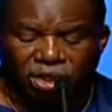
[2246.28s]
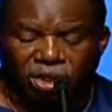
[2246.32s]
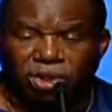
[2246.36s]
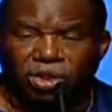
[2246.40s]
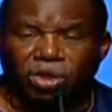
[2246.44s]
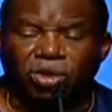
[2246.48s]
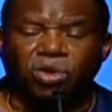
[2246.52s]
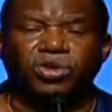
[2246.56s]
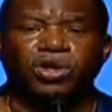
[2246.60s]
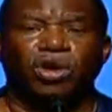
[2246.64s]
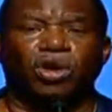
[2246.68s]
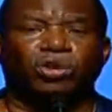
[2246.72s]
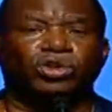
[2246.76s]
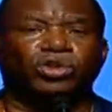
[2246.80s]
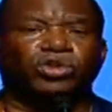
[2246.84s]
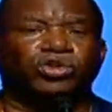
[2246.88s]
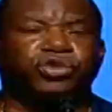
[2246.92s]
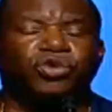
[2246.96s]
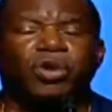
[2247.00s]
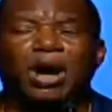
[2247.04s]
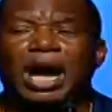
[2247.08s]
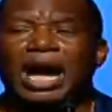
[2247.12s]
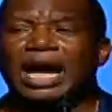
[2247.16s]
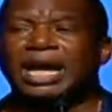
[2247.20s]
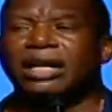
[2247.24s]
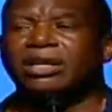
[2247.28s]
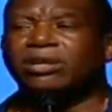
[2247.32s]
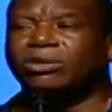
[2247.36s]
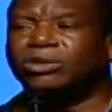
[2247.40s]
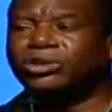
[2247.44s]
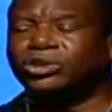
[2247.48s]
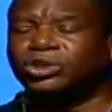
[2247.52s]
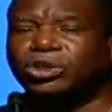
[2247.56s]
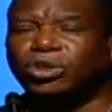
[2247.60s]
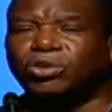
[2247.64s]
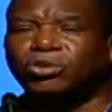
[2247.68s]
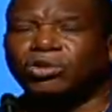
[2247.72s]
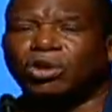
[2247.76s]
You know
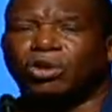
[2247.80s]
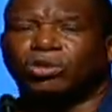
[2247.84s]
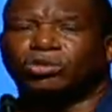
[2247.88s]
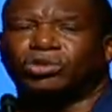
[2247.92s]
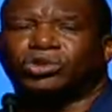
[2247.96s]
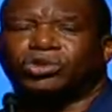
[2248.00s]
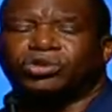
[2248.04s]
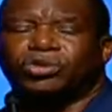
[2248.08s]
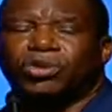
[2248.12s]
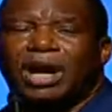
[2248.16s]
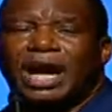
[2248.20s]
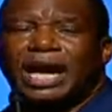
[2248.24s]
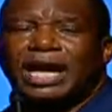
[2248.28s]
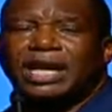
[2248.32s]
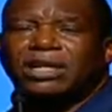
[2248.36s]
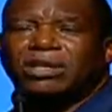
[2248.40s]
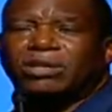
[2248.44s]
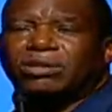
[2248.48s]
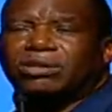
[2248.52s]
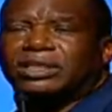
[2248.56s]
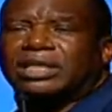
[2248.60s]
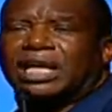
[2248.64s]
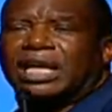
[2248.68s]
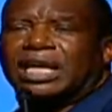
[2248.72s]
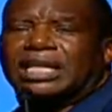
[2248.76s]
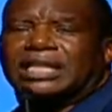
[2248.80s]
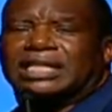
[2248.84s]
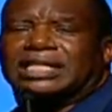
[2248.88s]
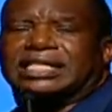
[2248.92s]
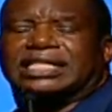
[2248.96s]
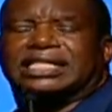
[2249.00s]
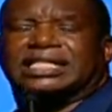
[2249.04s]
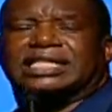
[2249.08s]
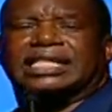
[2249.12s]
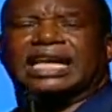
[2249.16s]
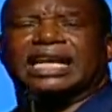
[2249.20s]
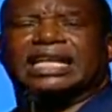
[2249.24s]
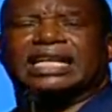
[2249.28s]
trials, you know trials,
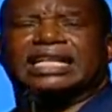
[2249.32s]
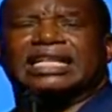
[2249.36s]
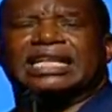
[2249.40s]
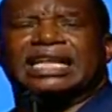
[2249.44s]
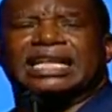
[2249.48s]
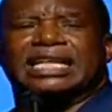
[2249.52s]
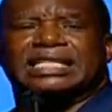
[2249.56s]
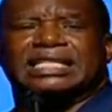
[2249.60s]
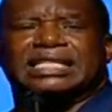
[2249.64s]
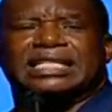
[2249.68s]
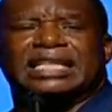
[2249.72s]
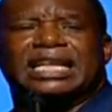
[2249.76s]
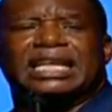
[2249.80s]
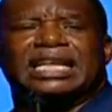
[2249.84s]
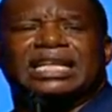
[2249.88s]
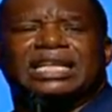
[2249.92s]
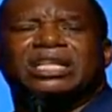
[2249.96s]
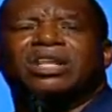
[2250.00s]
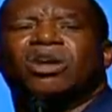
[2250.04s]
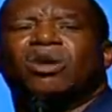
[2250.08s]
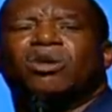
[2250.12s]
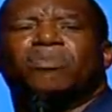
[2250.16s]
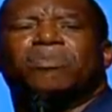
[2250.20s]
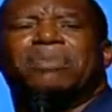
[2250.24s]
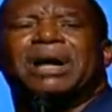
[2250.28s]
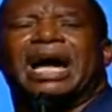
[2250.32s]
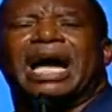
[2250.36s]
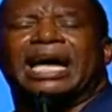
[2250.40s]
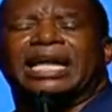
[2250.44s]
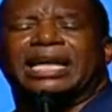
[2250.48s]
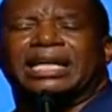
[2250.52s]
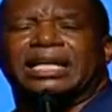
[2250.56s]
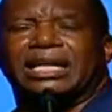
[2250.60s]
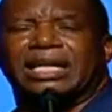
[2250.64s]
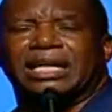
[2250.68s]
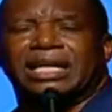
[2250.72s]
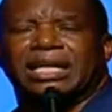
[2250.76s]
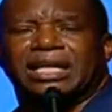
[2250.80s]
sickness in your
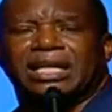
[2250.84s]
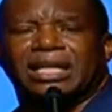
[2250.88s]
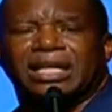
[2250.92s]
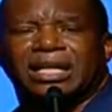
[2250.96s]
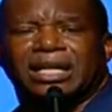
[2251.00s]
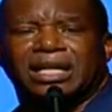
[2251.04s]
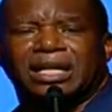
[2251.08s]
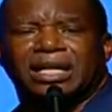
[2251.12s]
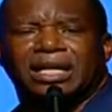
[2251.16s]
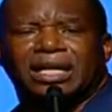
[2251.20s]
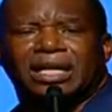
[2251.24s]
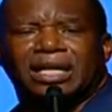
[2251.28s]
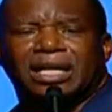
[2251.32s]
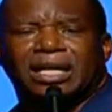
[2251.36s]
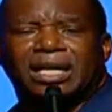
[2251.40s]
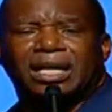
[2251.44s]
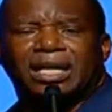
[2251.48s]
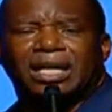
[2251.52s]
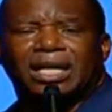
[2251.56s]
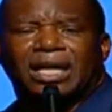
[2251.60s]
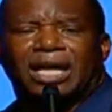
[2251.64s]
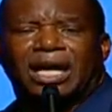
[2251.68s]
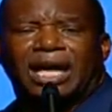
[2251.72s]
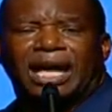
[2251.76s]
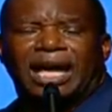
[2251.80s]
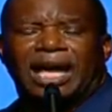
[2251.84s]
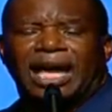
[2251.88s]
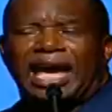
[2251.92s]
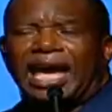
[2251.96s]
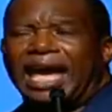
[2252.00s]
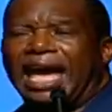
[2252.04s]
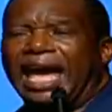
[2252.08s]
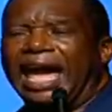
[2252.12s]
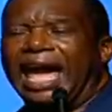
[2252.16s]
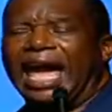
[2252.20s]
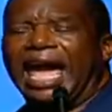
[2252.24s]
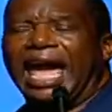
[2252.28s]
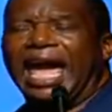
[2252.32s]
body.
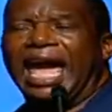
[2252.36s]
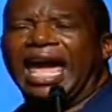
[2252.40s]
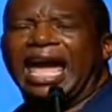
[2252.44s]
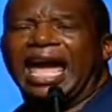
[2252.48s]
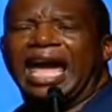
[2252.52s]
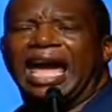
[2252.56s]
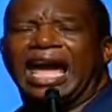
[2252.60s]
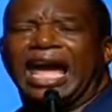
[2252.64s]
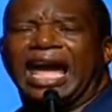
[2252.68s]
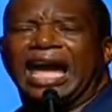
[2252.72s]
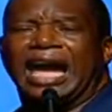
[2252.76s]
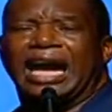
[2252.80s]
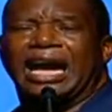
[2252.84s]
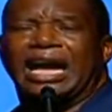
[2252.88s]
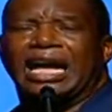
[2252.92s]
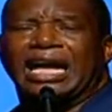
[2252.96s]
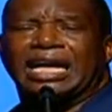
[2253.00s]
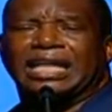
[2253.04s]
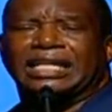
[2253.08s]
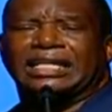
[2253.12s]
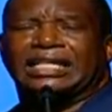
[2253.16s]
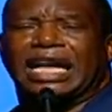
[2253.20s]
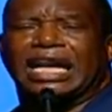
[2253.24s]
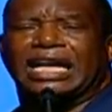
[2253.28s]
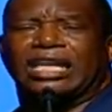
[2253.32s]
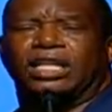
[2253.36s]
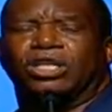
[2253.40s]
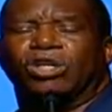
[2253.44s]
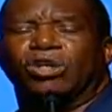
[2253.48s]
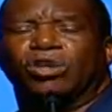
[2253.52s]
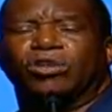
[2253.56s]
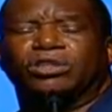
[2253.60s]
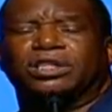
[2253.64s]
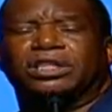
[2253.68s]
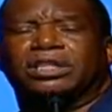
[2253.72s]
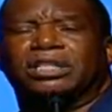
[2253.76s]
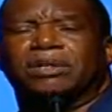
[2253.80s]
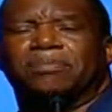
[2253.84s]
Hair that
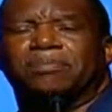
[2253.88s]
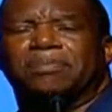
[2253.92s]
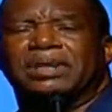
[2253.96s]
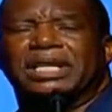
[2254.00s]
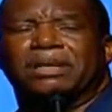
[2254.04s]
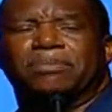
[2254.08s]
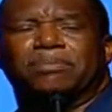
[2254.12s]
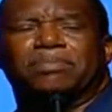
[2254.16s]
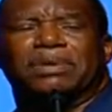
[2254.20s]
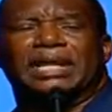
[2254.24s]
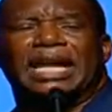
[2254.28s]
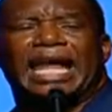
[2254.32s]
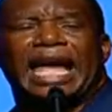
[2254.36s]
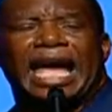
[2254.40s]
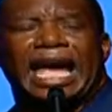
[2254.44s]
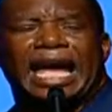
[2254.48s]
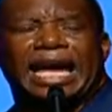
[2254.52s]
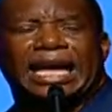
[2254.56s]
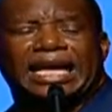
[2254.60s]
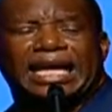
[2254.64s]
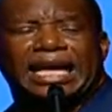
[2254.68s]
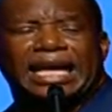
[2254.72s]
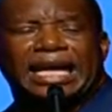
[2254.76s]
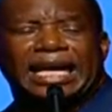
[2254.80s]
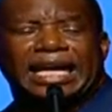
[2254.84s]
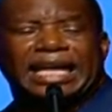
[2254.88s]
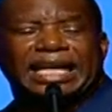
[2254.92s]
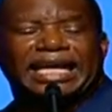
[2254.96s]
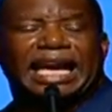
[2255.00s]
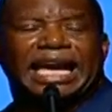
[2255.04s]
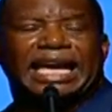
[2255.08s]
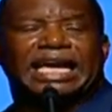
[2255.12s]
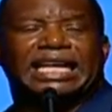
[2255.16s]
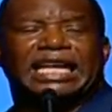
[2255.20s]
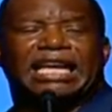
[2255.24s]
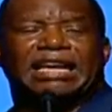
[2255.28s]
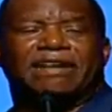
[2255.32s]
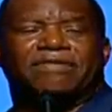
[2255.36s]
used to be black
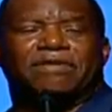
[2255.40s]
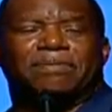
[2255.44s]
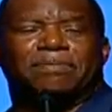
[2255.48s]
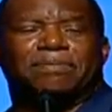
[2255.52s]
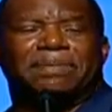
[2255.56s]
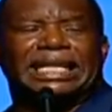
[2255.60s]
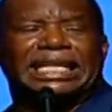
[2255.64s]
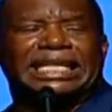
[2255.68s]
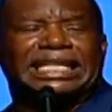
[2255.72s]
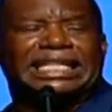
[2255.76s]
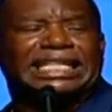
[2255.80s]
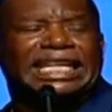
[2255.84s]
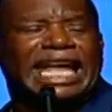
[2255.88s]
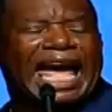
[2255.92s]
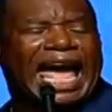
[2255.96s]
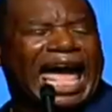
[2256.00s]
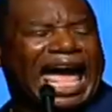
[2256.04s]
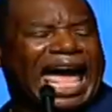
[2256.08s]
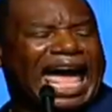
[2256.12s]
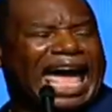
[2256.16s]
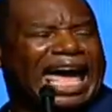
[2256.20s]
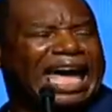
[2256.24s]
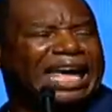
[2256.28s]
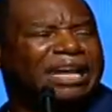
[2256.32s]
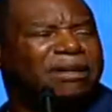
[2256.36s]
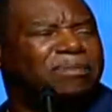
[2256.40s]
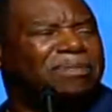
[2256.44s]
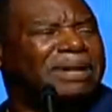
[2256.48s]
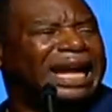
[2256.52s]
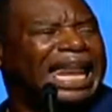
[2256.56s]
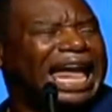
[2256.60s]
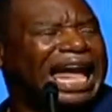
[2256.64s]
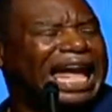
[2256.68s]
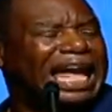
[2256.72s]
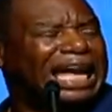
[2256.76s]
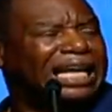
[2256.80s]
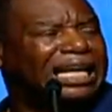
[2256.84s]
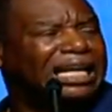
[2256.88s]
can't even be dad
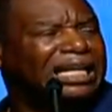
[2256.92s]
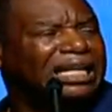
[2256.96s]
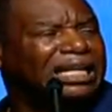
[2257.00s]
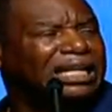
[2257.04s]
black.